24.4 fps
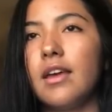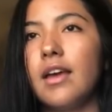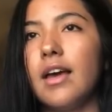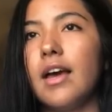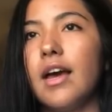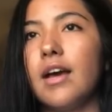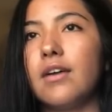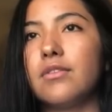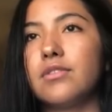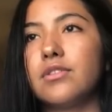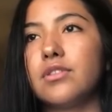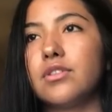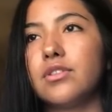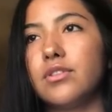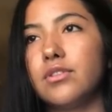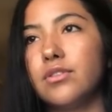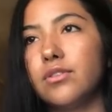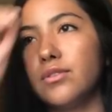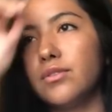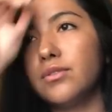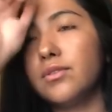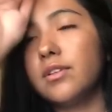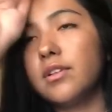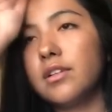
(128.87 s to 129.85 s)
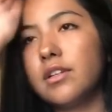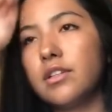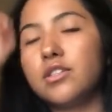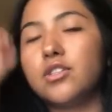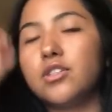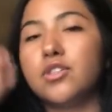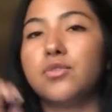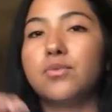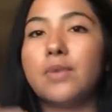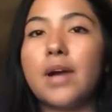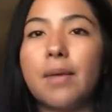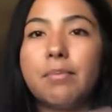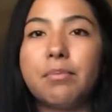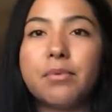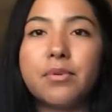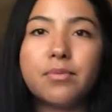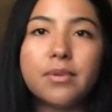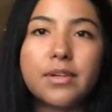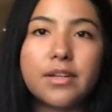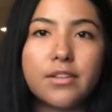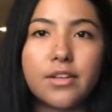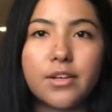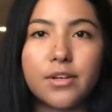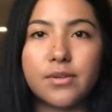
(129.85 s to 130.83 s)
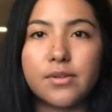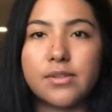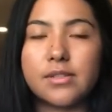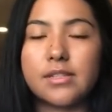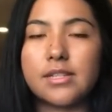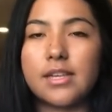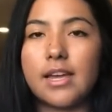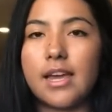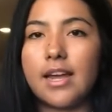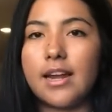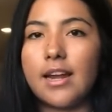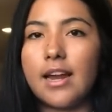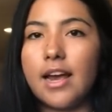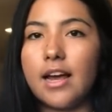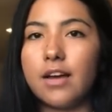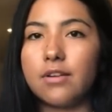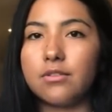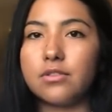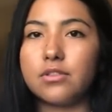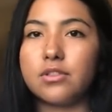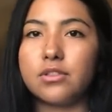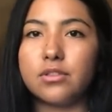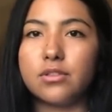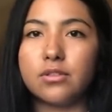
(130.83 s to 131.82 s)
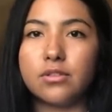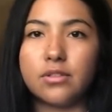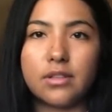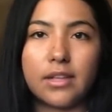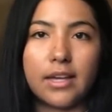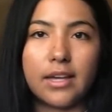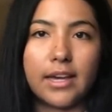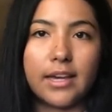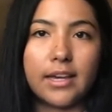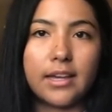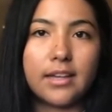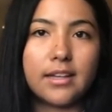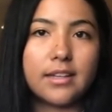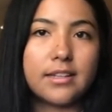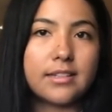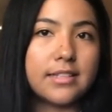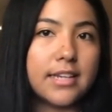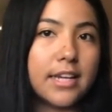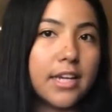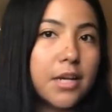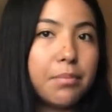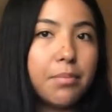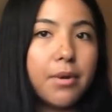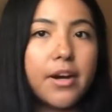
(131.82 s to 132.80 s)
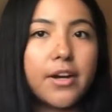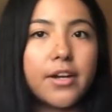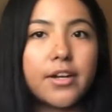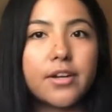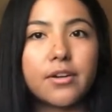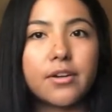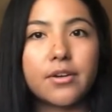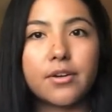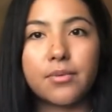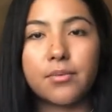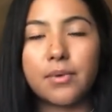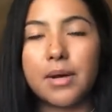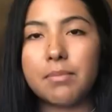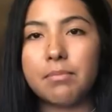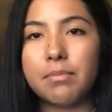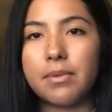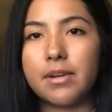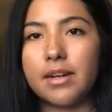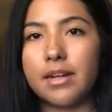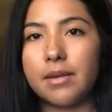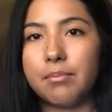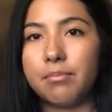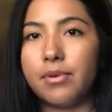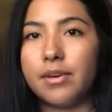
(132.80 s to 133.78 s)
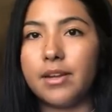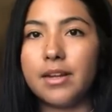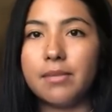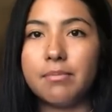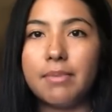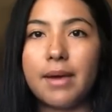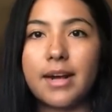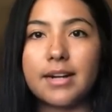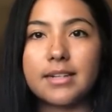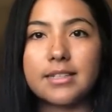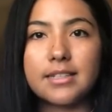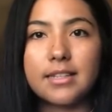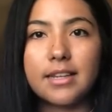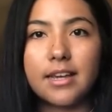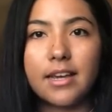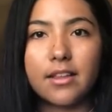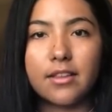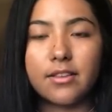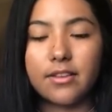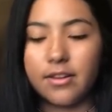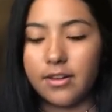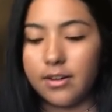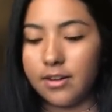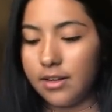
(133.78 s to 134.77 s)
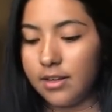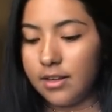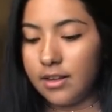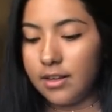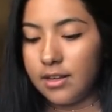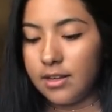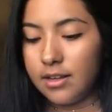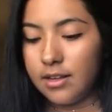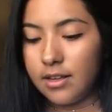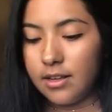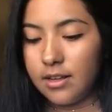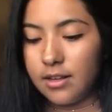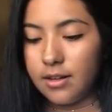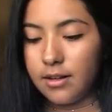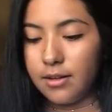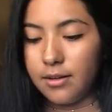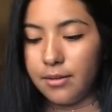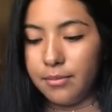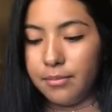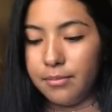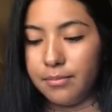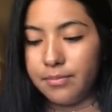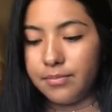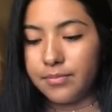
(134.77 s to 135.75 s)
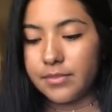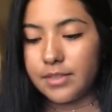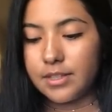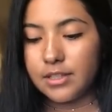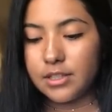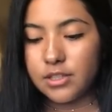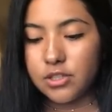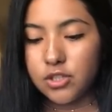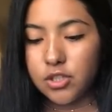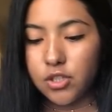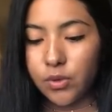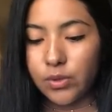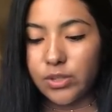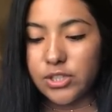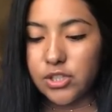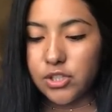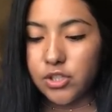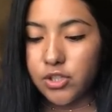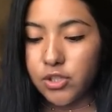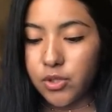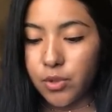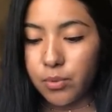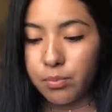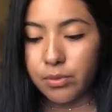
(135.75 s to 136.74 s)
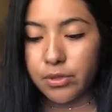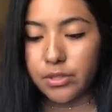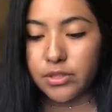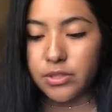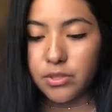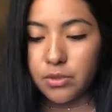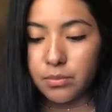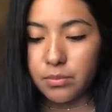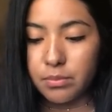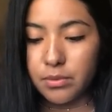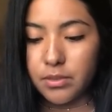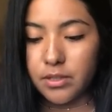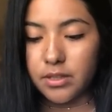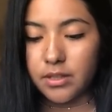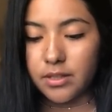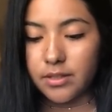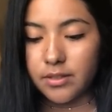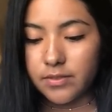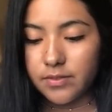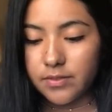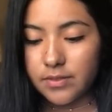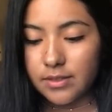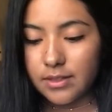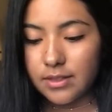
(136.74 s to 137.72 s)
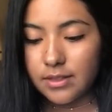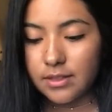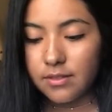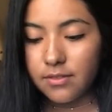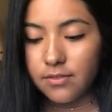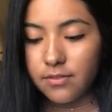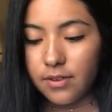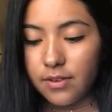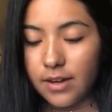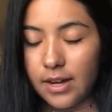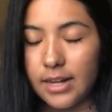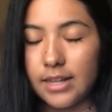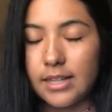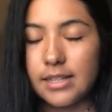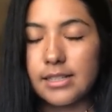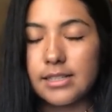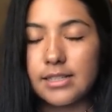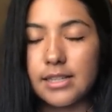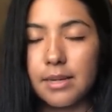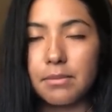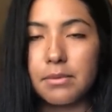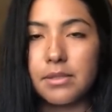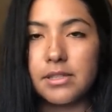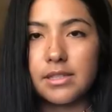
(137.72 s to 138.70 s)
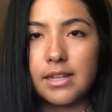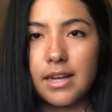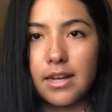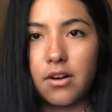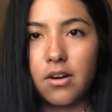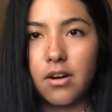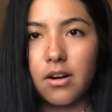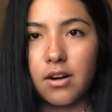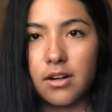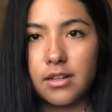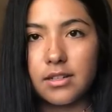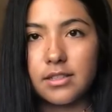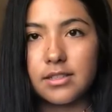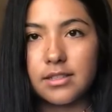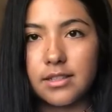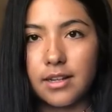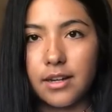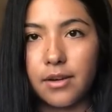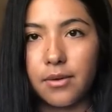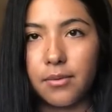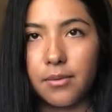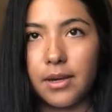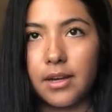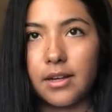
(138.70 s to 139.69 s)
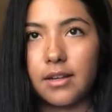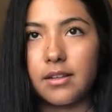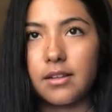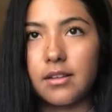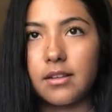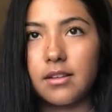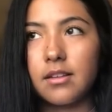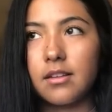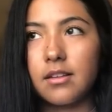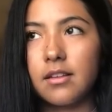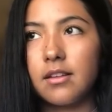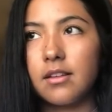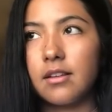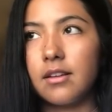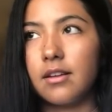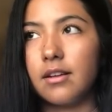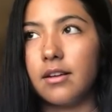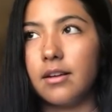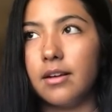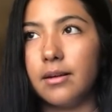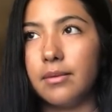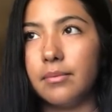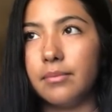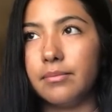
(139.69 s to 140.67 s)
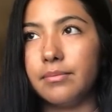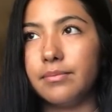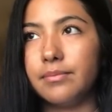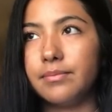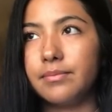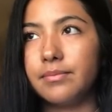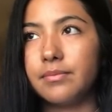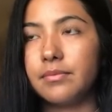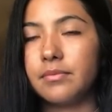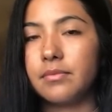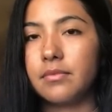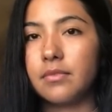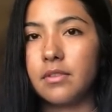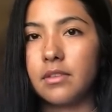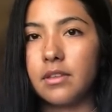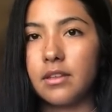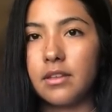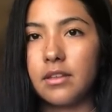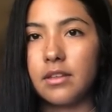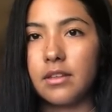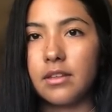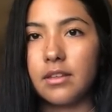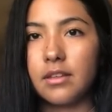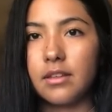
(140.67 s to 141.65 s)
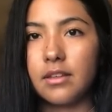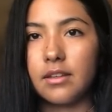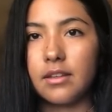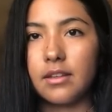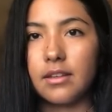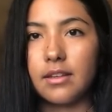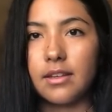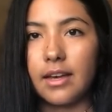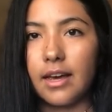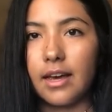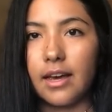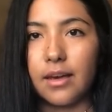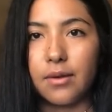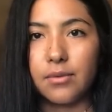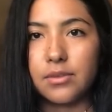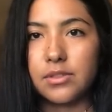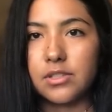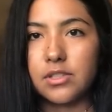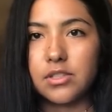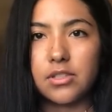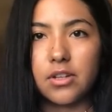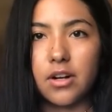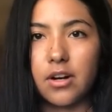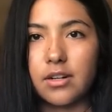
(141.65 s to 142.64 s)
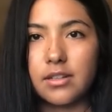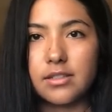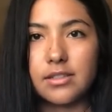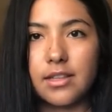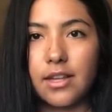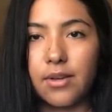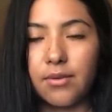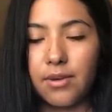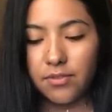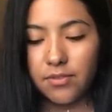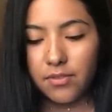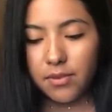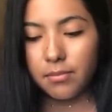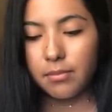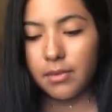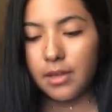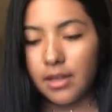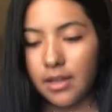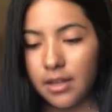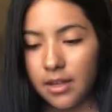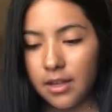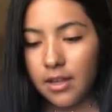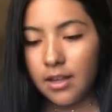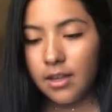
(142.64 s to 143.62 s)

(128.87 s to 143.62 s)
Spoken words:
how to do rapid reloads and how to like take apart your weapon and put it back together. So it's super, super fun, except it's kind of hard to stay awake. It was just hard to stay awake for me.